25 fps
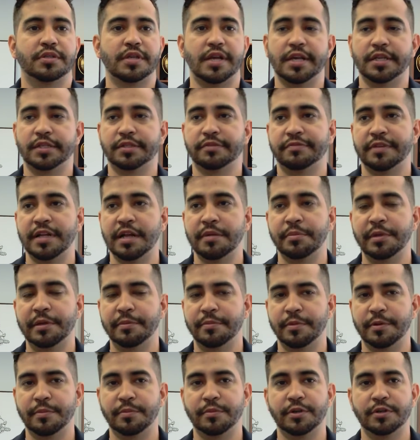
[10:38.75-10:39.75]
ask family
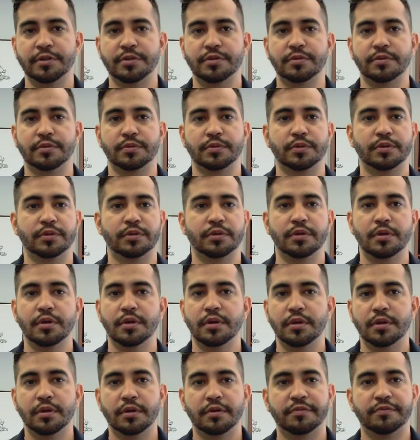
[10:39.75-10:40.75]
members or
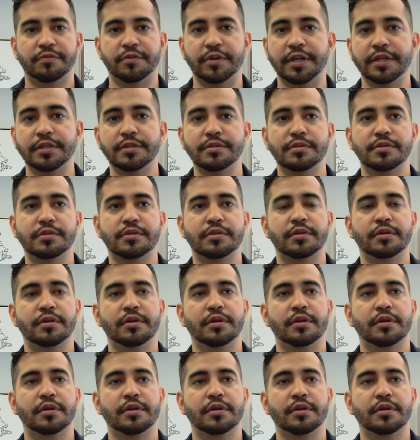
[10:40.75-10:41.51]
friends.